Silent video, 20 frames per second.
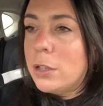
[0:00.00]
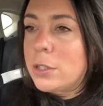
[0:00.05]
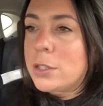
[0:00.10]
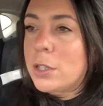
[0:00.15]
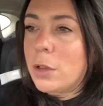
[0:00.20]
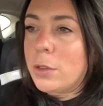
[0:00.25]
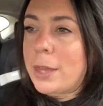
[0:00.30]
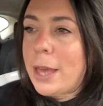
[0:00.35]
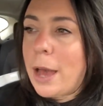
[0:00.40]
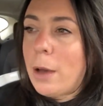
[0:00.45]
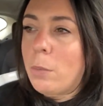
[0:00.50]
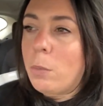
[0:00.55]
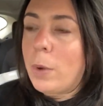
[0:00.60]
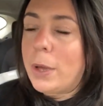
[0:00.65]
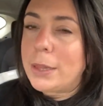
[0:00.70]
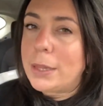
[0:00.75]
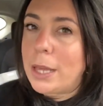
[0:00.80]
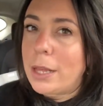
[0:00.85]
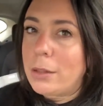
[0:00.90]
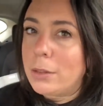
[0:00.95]
so that
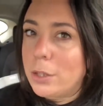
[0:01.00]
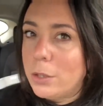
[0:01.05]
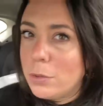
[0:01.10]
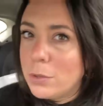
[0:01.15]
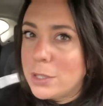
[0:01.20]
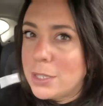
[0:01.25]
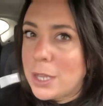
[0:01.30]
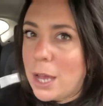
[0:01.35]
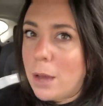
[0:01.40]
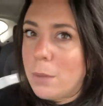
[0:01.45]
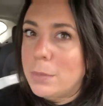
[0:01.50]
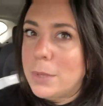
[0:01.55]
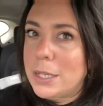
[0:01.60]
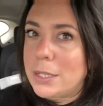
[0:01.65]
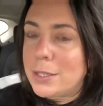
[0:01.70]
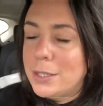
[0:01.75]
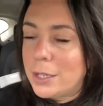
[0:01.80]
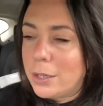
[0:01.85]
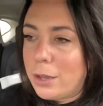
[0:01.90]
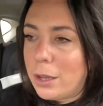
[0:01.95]
when they lose some,
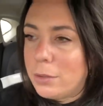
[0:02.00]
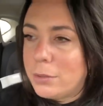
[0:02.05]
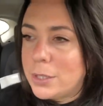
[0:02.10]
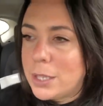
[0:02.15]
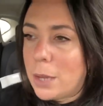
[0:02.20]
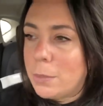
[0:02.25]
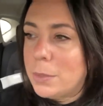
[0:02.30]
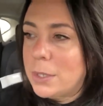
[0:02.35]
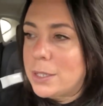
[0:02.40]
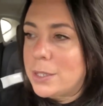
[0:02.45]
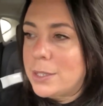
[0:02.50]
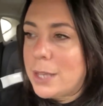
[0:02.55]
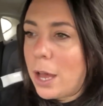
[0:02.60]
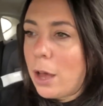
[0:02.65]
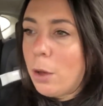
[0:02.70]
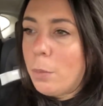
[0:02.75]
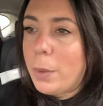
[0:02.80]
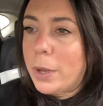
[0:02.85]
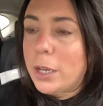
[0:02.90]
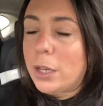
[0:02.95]
they still have some to sell.